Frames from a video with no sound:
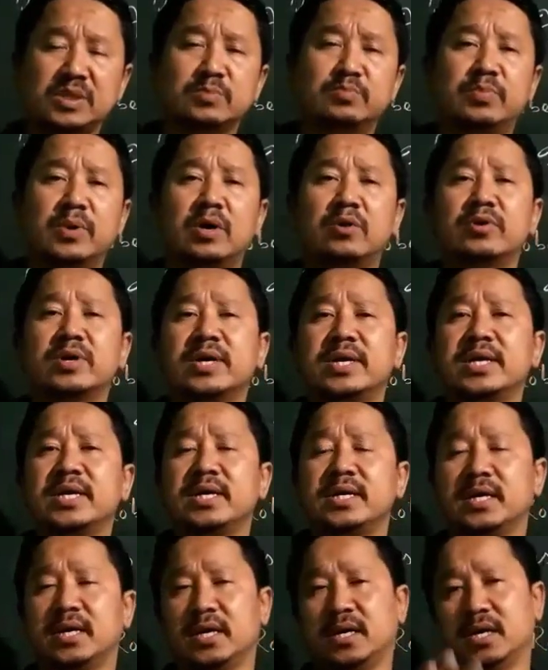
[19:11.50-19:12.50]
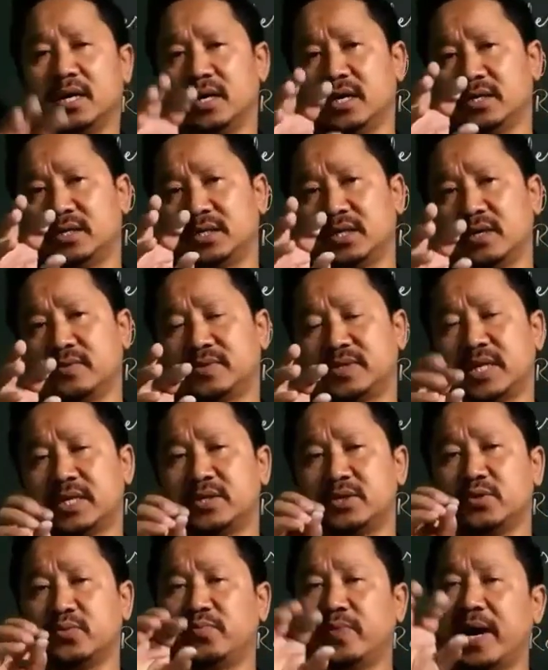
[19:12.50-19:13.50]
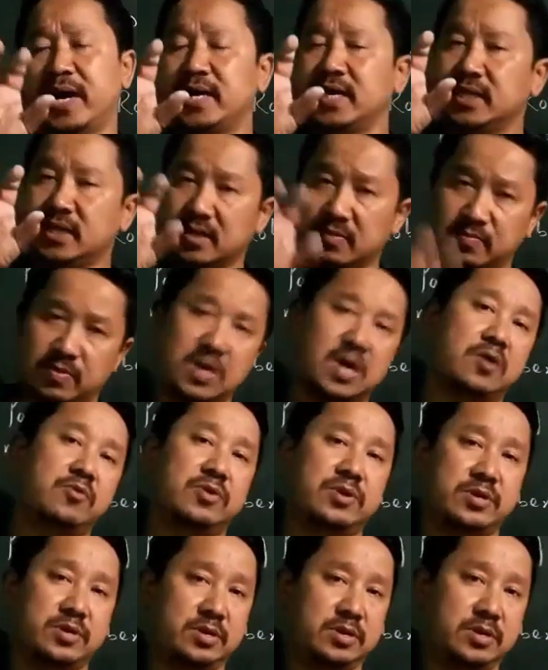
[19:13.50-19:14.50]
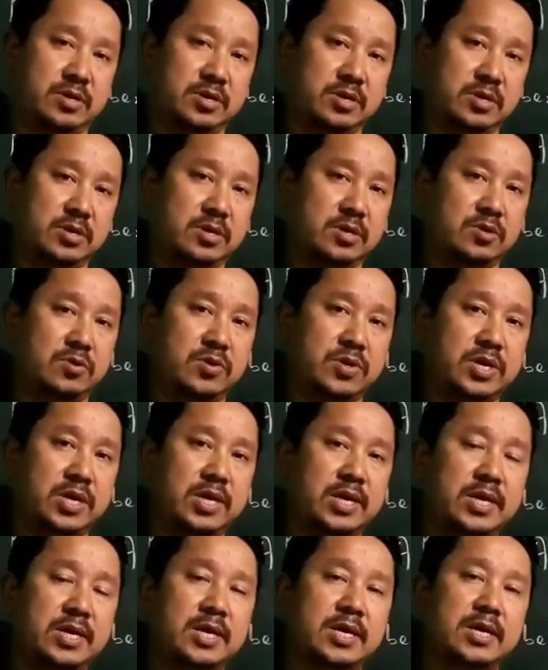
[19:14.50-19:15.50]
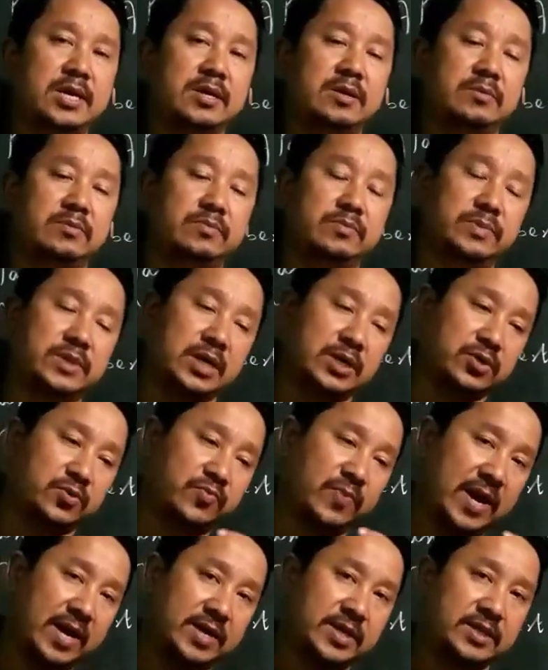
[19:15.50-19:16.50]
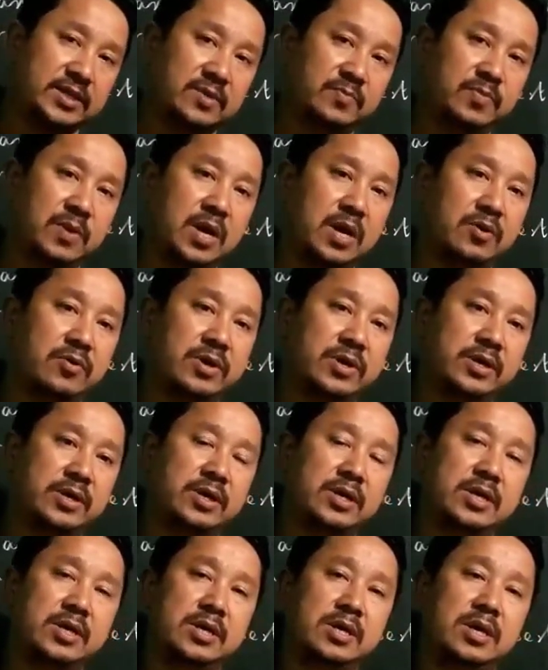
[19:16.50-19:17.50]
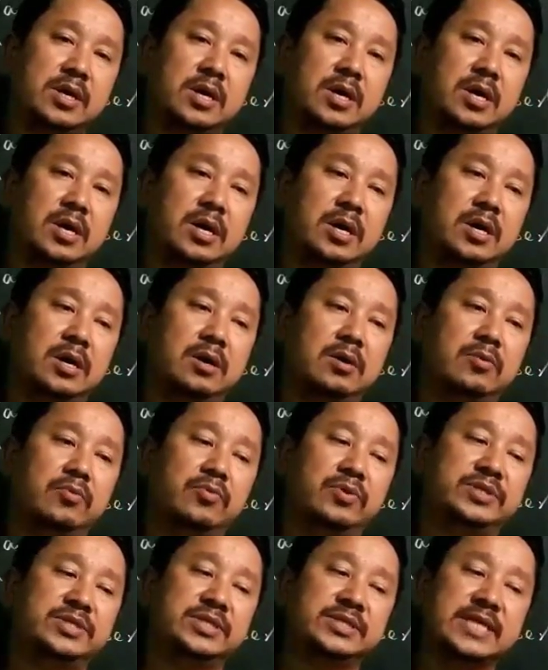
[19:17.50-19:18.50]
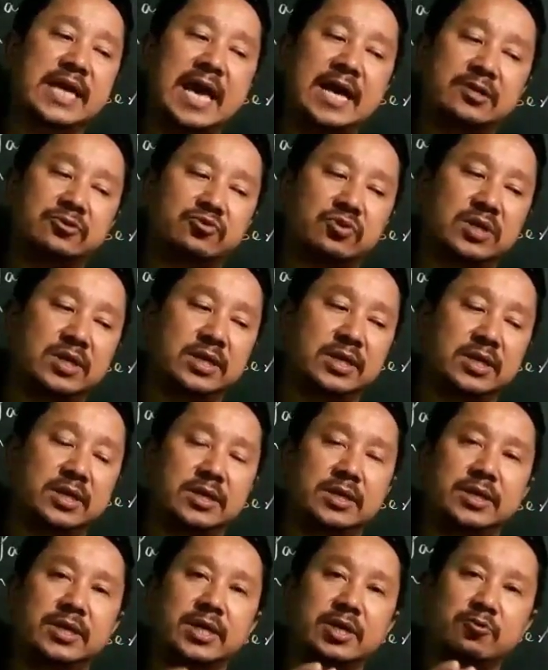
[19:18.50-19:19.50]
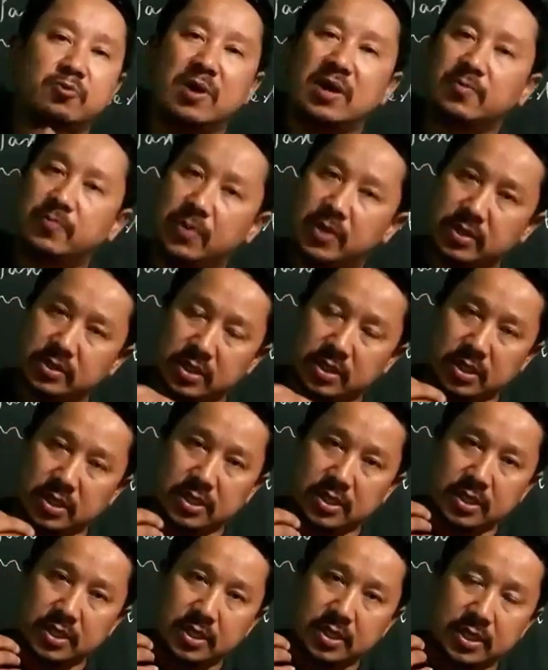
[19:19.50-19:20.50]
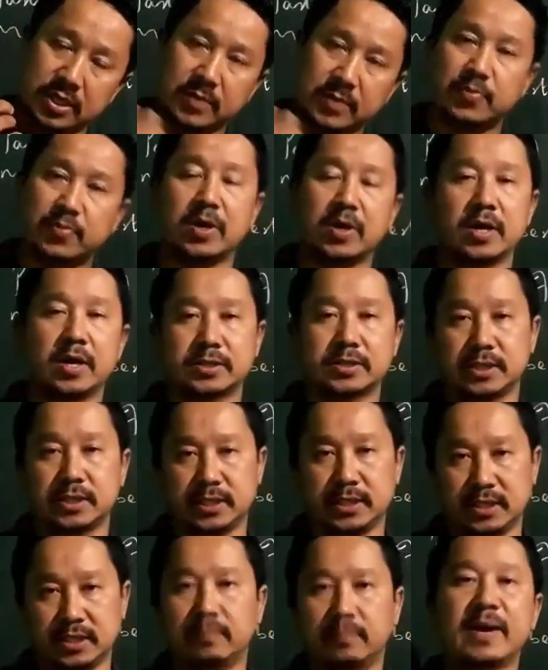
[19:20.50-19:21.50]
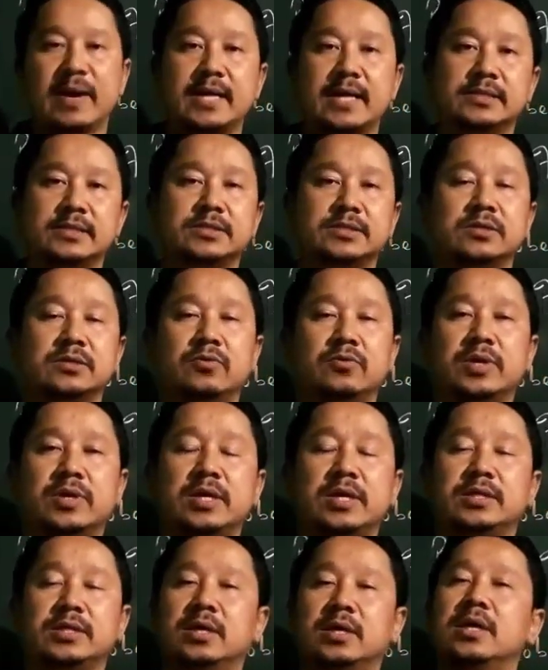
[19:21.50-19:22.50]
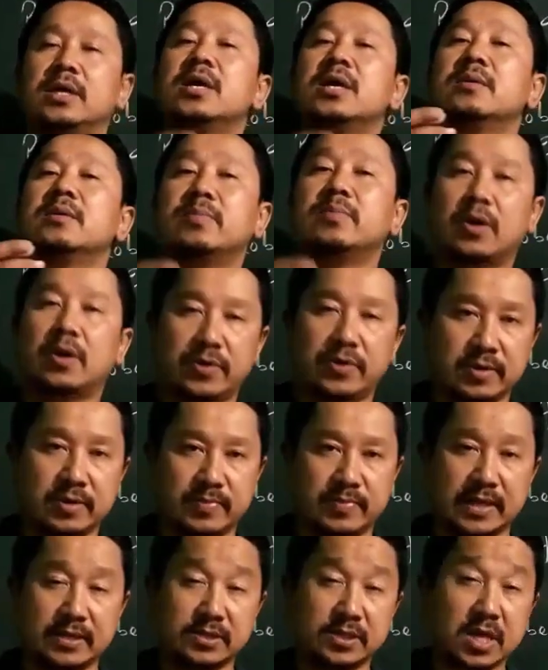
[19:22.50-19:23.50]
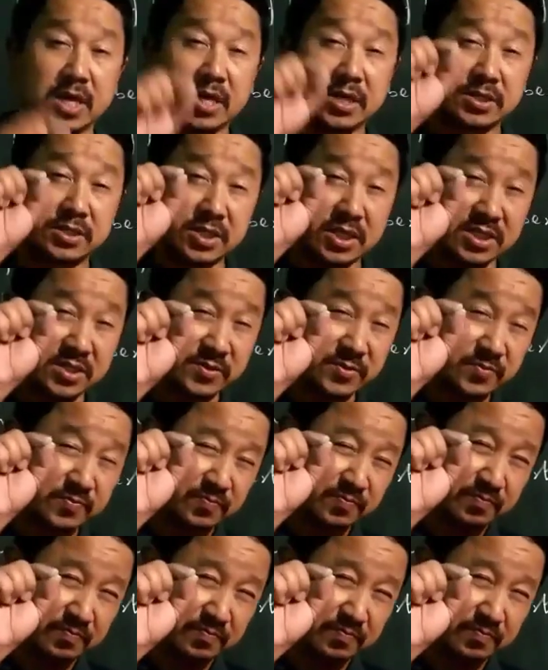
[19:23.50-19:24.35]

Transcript: powdery substance you find in the flower. Okay, that you find in the flower, which is actually required for the reproduction in the plants. Okay, in the flowering plants, such